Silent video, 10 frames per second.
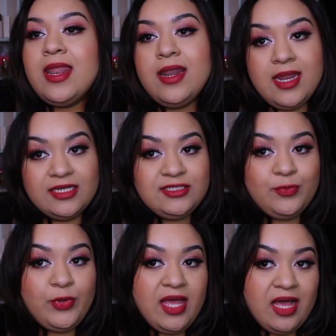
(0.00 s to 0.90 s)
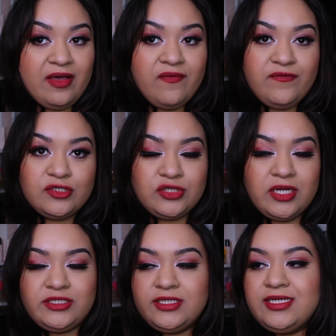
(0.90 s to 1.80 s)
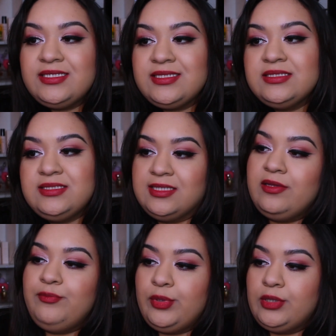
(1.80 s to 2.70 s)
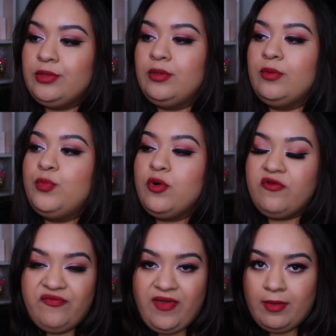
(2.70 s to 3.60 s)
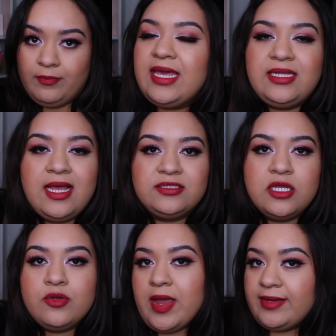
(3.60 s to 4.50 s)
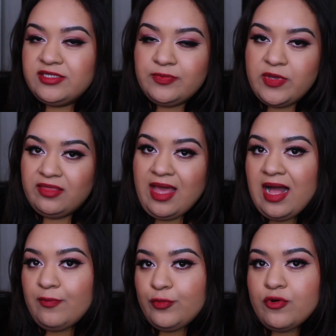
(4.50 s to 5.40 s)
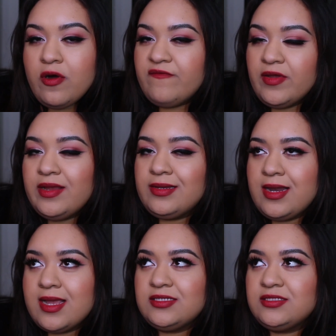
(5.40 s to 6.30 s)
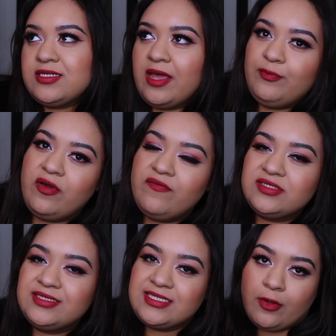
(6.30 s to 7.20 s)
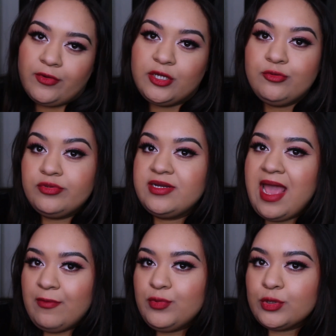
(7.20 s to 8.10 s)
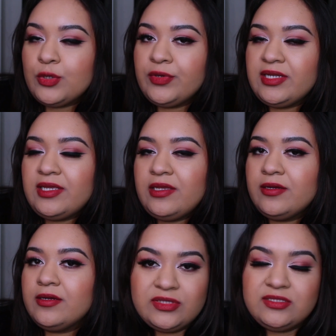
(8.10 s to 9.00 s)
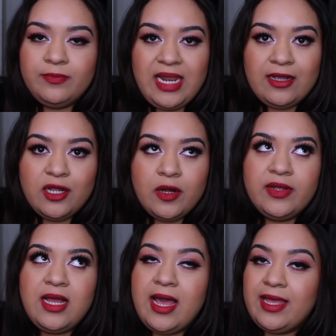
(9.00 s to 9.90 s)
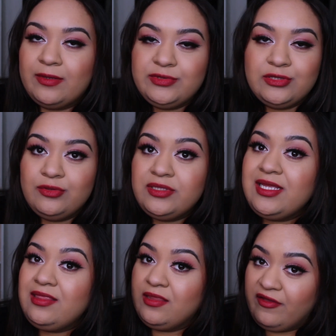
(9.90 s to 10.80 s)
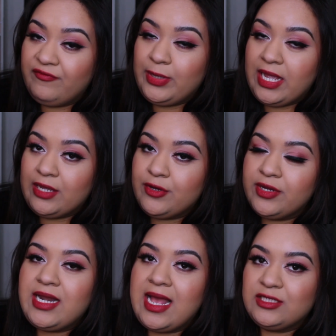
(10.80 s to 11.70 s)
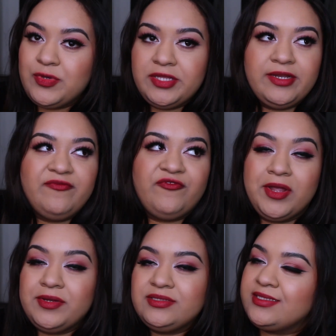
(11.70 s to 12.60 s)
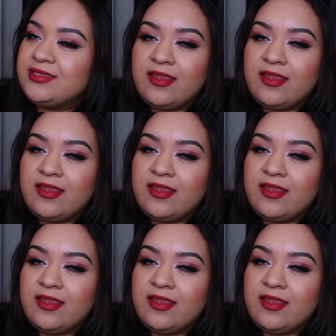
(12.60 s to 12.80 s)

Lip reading: Next up we have Versace's Dylan Blue Parfum. It has a Granny Smith apple, a very nice type of soury green apple note in here with some blackcurrant. I absolutely love blackcurrant as well in fragrances.